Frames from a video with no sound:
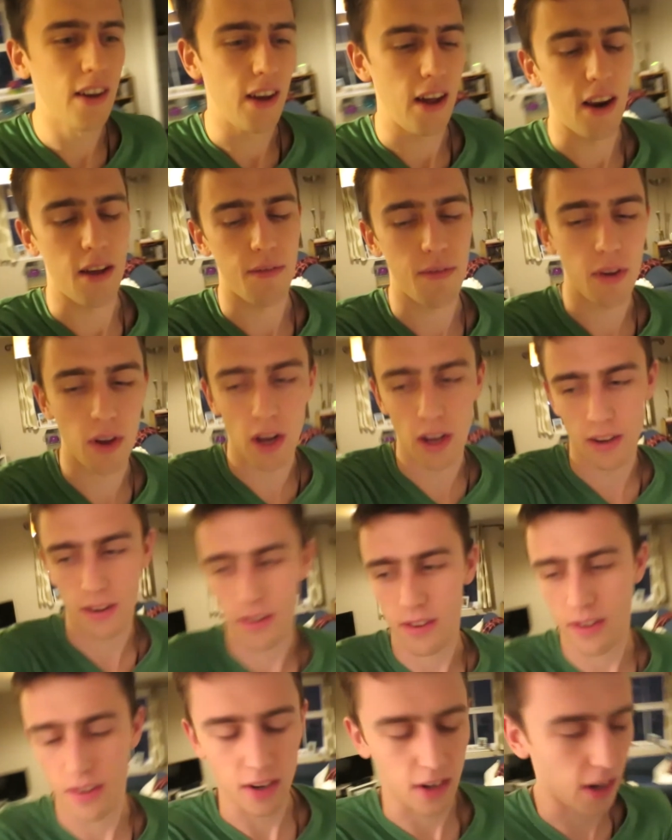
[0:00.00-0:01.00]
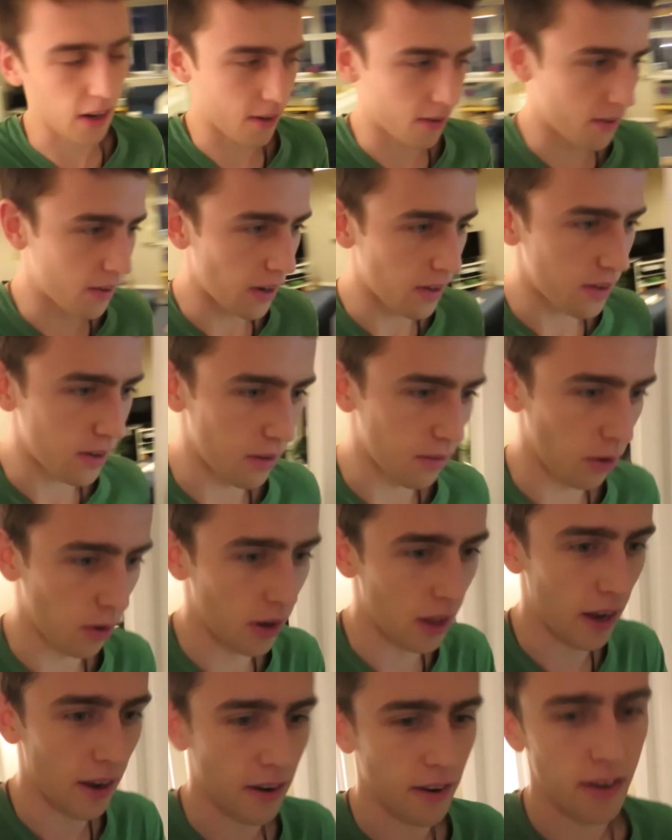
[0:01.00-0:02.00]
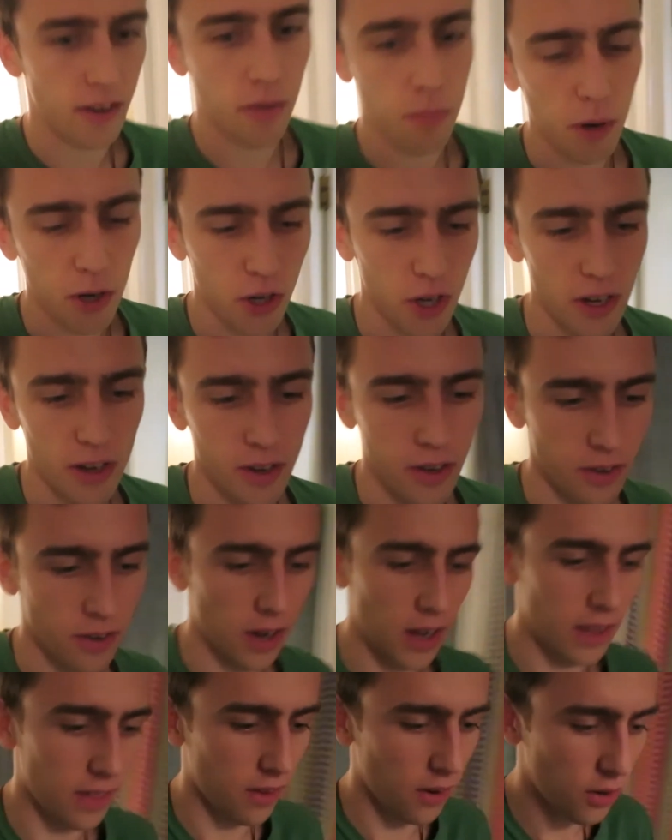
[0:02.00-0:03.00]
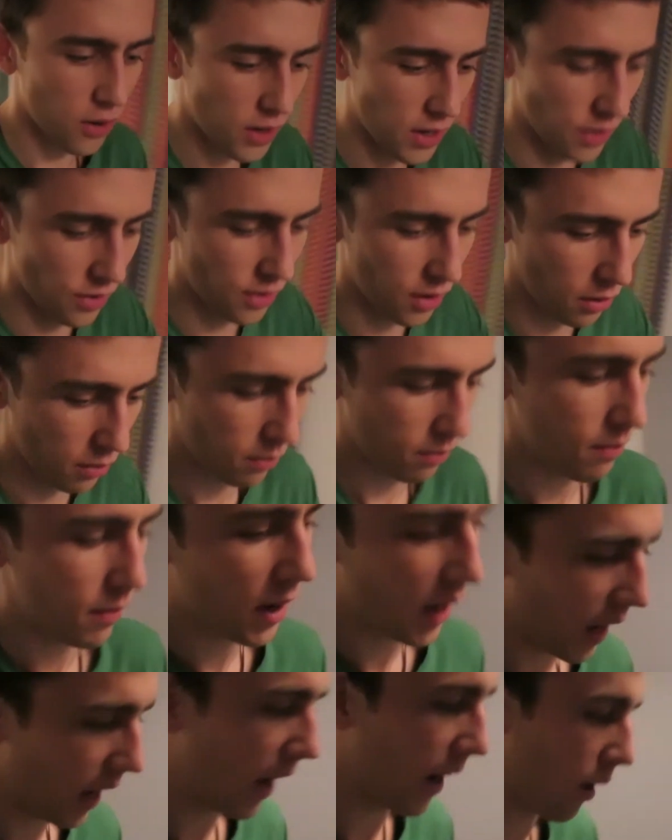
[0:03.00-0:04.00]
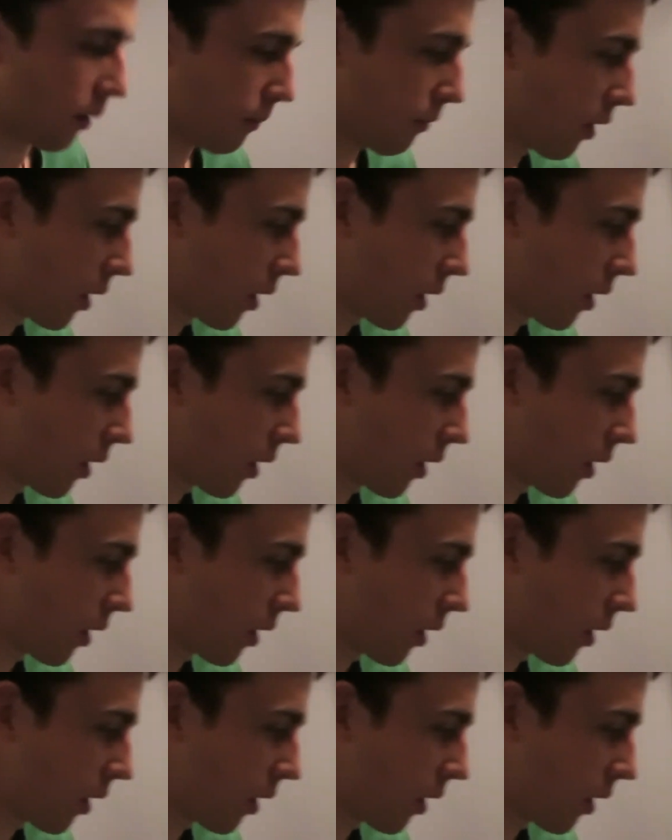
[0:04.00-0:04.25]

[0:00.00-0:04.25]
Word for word: And I feel like excessive on there, especially because like the hoodies don't hang up